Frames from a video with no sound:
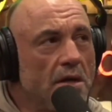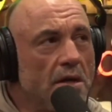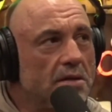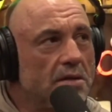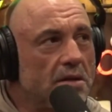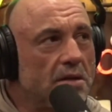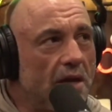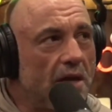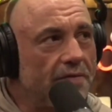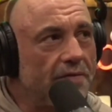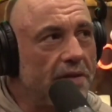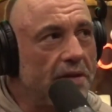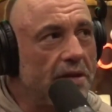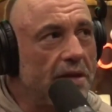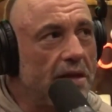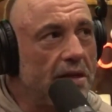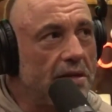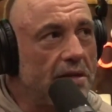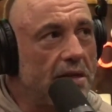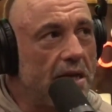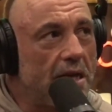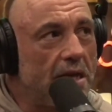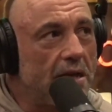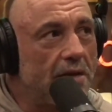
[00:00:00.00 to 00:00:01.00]
stuff that they
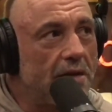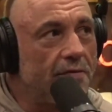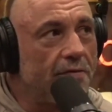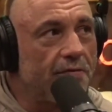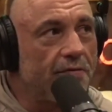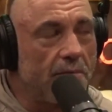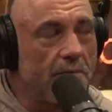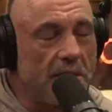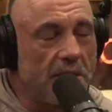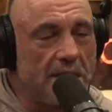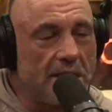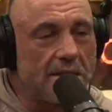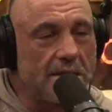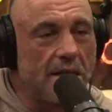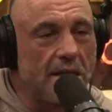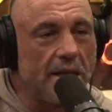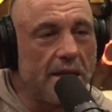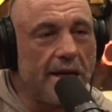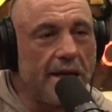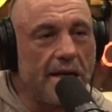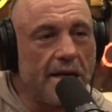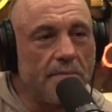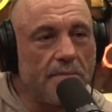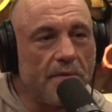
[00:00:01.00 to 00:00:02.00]
had taken from his
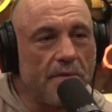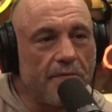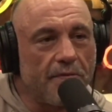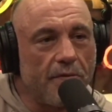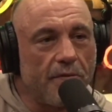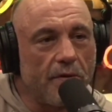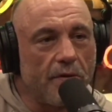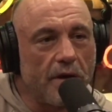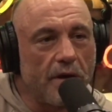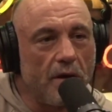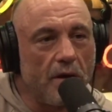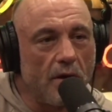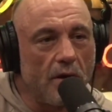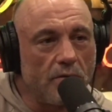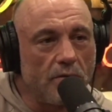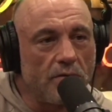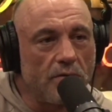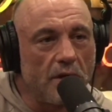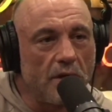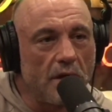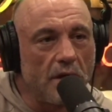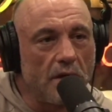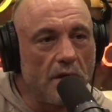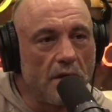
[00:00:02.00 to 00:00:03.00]
land before he
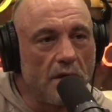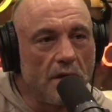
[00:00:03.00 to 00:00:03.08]
owned it,